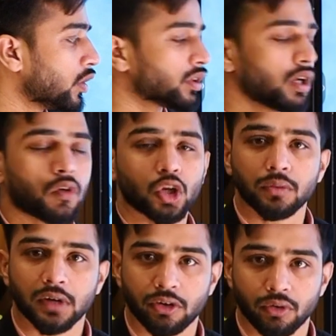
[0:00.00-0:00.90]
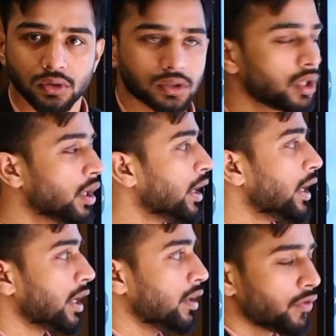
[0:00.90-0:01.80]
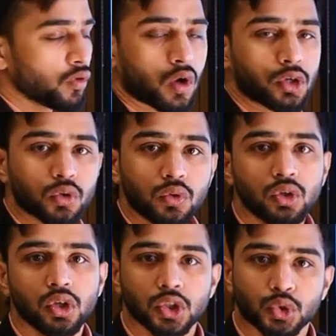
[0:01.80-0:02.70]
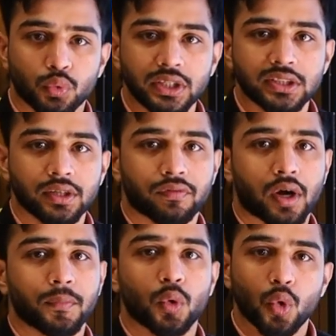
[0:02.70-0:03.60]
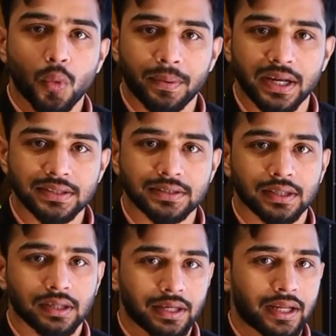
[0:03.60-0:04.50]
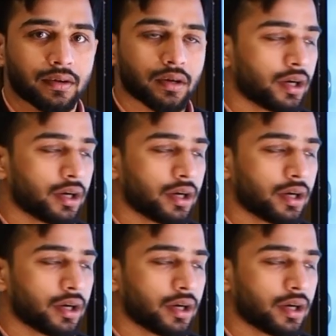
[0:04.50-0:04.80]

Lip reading: got the volume controls. If you want to switch from OPS, like